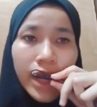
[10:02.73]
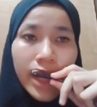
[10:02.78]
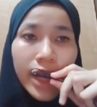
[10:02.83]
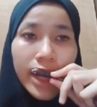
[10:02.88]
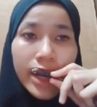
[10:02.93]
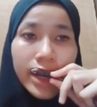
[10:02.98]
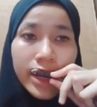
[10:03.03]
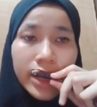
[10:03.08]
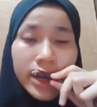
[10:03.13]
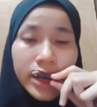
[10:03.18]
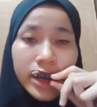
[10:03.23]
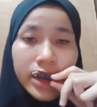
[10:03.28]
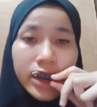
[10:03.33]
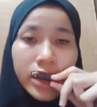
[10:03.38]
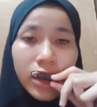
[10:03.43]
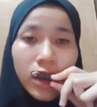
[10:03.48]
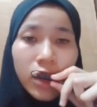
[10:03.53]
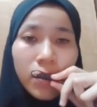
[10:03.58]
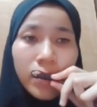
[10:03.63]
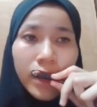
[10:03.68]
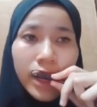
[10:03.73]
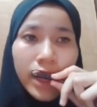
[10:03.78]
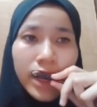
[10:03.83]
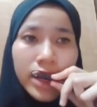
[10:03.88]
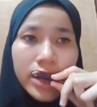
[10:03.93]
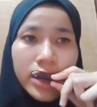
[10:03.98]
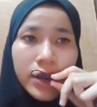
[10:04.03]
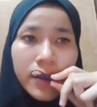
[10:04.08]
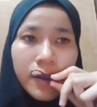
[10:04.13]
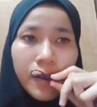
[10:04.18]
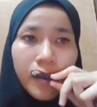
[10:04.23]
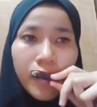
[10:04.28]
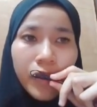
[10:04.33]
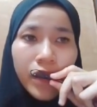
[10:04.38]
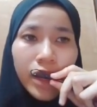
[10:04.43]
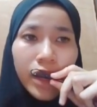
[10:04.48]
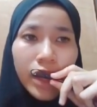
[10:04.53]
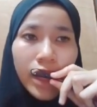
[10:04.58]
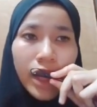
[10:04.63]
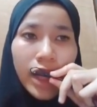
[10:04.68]
Internal communication,
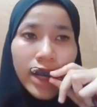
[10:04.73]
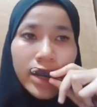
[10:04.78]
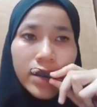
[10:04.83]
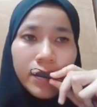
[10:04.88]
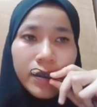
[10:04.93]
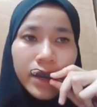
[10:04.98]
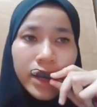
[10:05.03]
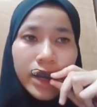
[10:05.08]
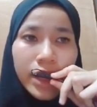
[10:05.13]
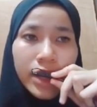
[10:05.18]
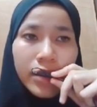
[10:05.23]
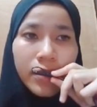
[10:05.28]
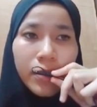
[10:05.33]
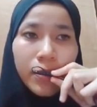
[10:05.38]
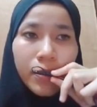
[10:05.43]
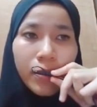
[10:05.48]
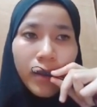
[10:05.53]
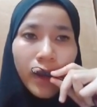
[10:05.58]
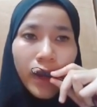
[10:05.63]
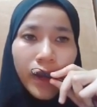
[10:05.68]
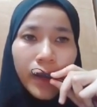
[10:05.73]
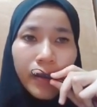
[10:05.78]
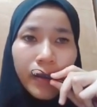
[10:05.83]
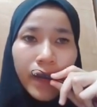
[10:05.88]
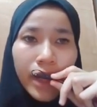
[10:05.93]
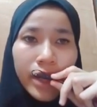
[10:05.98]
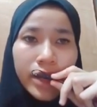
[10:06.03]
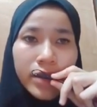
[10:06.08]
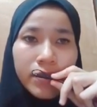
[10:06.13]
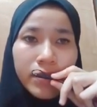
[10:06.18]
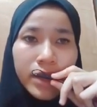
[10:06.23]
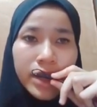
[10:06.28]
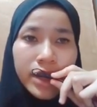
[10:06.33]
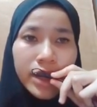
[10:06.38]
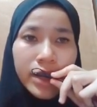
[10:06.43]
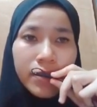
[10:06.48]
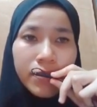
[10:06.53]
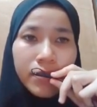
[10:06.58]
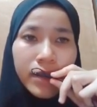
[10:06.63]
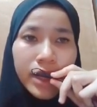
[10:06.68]
as meaning board
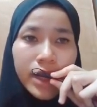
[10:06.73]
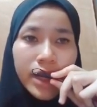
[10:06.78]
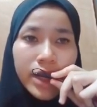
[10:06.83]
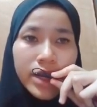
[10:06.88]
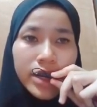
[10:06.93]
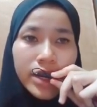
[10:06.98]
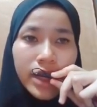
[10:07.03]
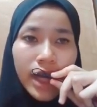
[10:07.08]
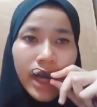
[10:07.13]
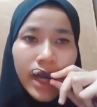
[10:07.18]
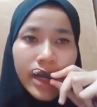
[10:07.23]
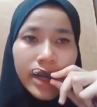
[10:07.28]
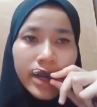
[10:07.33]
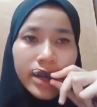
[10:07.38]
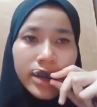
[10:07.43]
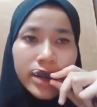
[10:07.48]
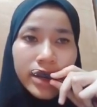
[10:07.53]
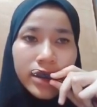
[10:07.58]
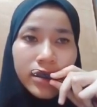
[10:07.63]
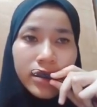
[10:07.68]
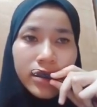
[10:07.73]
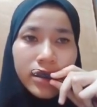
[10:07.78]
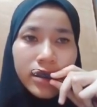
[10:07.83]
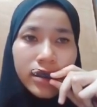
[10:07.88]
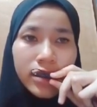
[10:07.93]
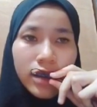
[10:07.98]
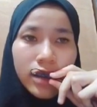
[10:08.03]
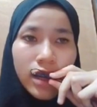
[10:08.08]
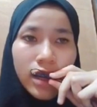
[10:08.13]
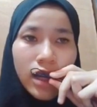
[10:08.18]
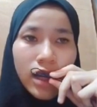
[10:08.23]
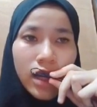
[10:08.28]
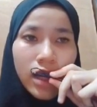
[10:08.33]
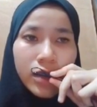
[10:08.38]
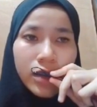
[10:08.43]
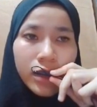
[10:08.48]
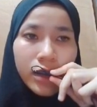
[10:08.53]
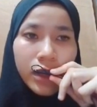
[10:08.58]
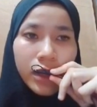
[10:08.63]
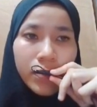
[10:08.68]
meeting minutes and internal
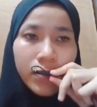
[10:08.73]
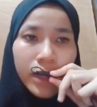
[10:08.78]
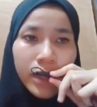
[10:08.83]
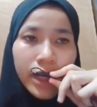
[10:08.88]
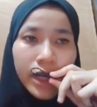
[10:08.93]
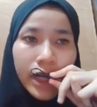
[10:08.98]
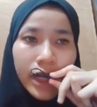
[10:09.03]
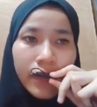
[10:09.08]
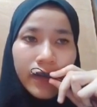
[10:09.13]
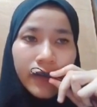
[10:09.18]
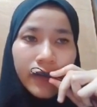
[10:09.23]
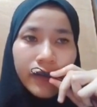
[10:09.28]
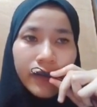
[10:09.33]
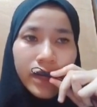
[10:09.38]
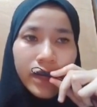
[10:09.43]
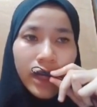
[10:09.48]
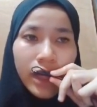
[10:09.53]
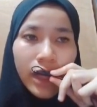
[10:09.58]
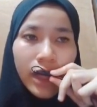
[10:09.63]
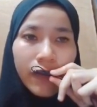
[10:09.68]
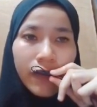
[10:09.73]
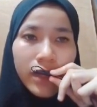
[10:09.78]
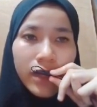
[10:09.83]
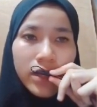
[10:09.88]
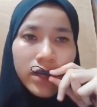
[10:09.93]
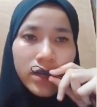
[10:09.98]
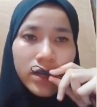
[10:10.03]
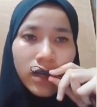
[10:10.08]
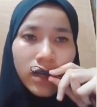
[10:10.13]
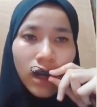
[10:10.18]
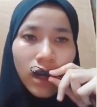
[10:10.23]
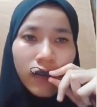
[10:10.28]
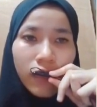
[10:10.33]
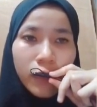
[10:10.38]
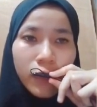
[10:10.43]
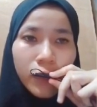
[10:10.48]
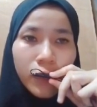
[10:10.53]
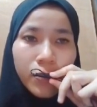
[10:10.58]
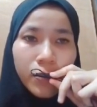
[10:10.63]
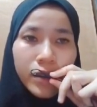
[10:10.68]
document can reveal evidence
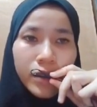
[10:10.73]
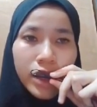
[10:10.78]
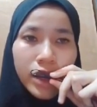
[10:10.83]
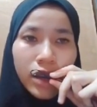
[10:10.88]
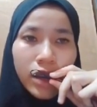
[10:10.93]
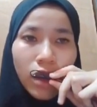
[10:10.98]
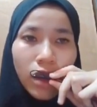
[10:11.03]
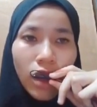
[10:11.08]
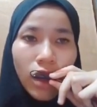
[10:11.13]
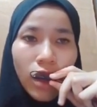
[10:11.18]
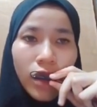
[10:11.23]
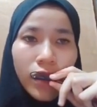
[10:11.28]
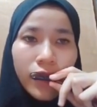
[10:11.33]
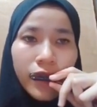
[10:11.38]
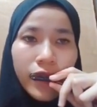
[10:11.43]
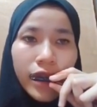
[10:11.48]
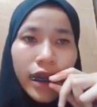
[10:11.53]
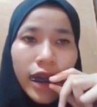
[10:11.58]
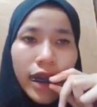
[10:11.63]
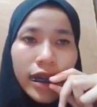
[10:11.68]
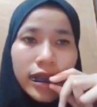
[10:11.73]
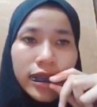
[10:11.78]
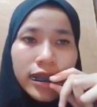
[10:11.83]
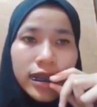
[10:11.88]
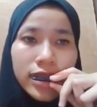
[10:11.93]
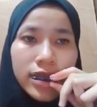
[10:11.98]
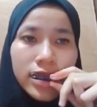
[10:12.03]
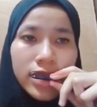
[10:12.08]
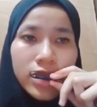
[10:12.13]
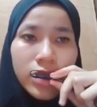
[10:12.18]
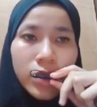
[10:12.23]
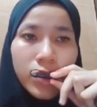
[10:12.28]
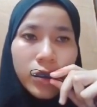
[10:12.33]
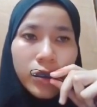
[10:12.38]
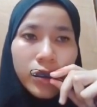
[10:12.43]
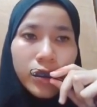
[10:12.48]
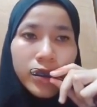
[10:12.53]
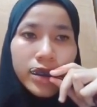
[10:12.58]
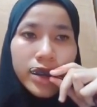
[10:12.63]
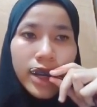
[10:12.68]
of groupthink or reluctance
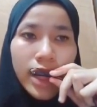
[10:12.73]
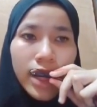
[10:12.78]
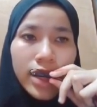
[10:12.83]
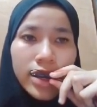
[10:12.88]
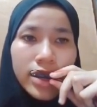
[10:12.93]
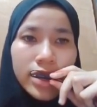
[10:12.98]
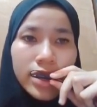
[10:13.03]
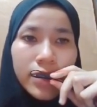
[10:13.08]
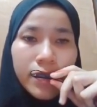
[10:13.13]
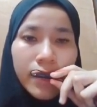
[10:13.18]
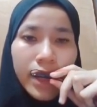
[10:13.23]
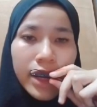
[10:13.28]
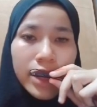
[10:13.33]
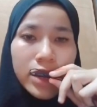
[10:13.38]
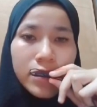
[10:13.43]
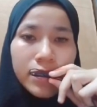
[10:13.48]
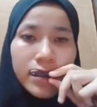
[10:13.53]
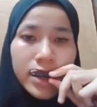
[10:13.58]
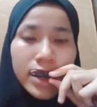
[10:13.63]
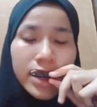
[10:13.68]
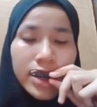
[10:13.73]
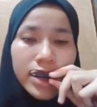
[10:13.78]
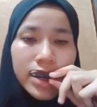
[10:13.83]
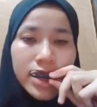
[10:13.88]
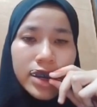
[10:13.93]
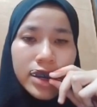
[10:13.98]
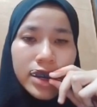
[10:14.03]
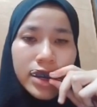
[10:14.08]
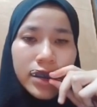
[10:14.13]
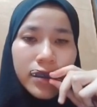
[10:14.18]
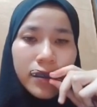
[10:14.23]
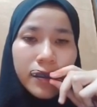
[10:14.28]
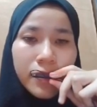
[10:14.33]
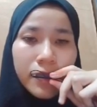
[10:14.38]
to challenge management decisions.